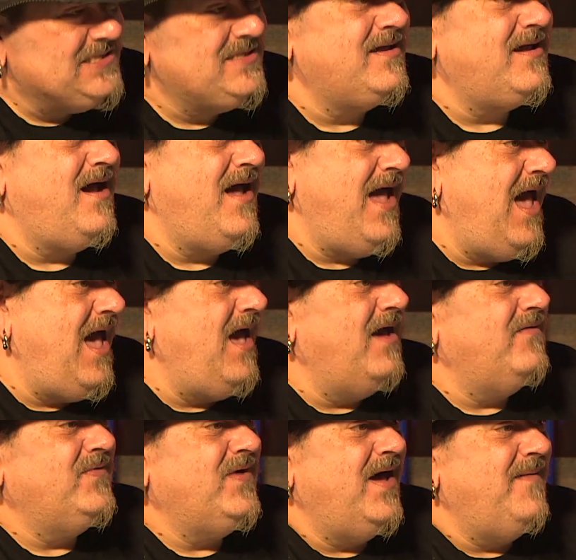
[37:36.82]
thing I
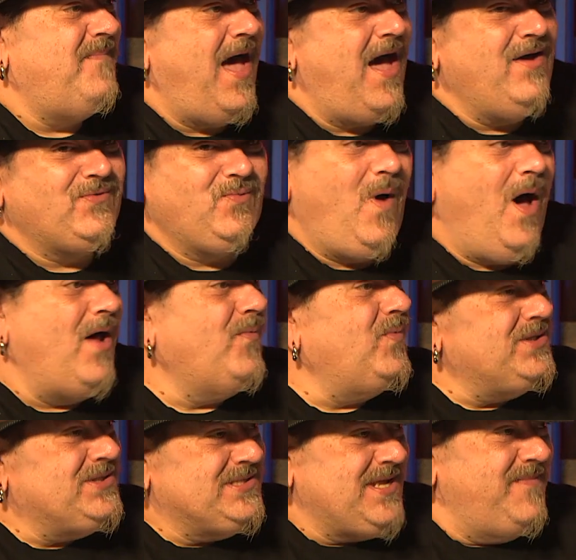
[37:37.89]
have about
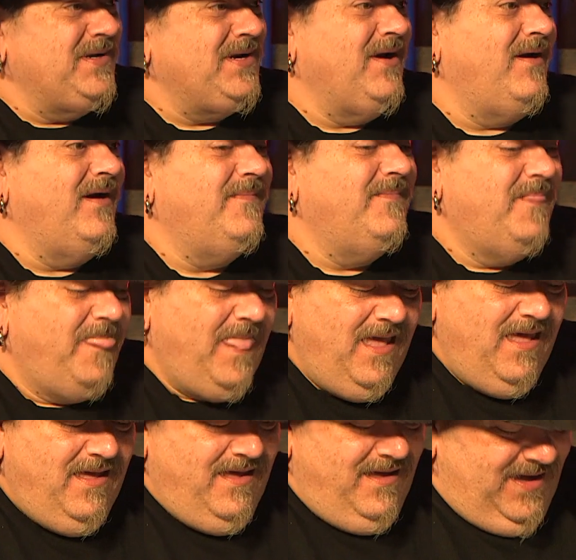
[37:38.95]
Wildwood Cemetery
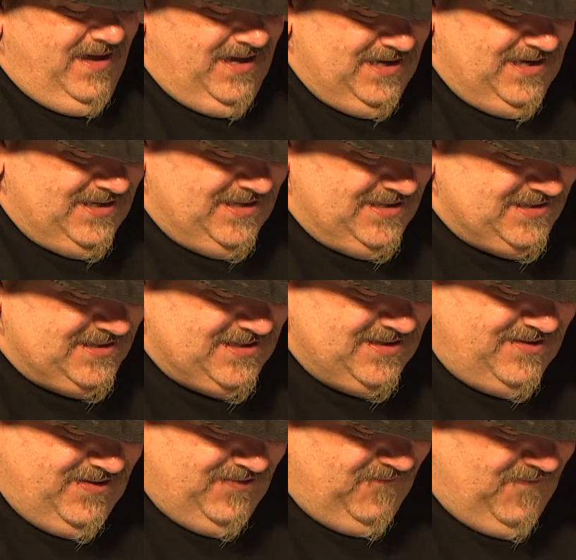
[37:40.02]
is
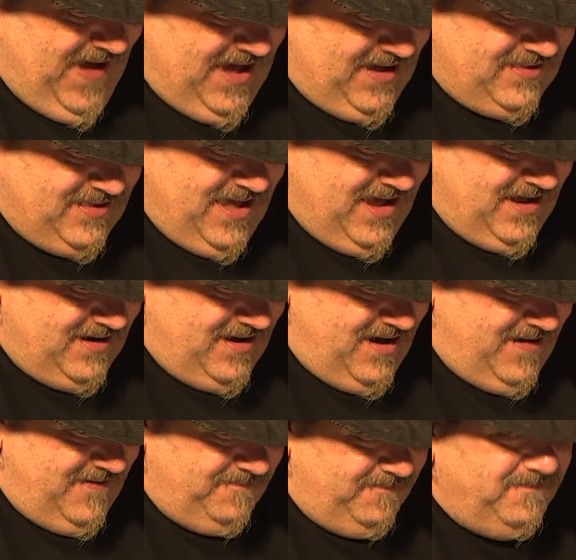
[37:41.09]
the fact that...
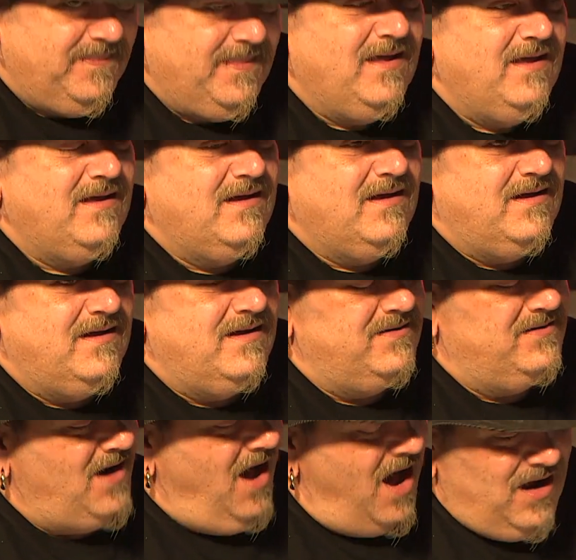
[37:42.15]

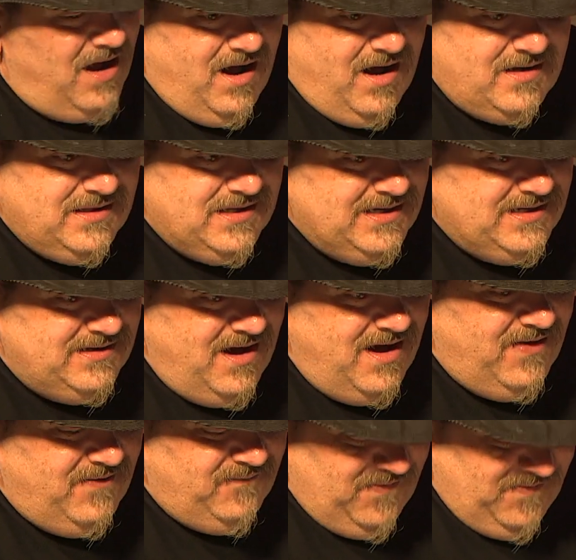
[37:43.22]
not oddly
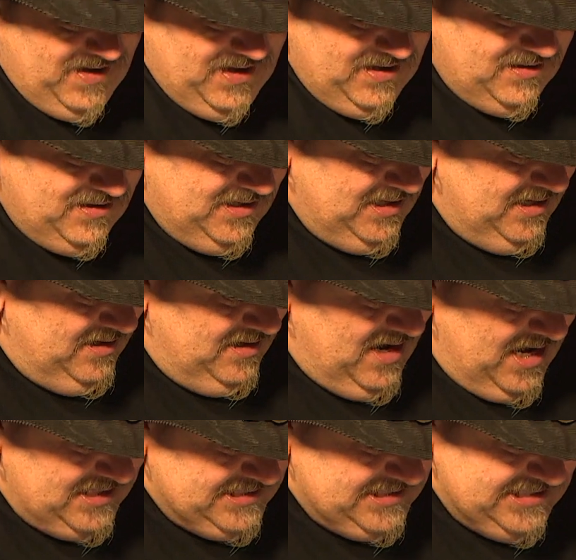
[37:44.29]
enough, in the
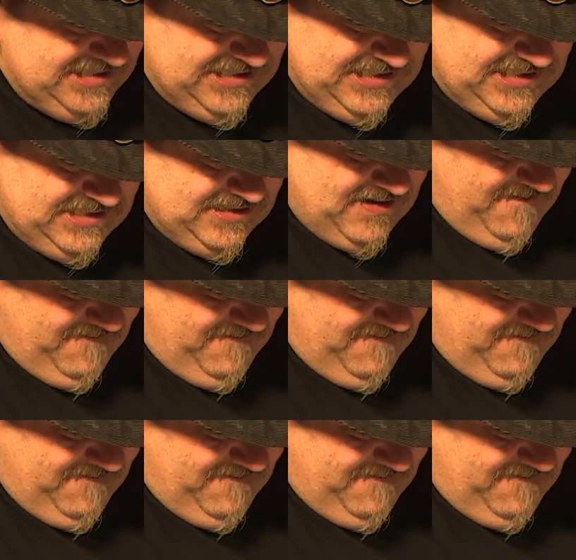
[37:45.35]
1910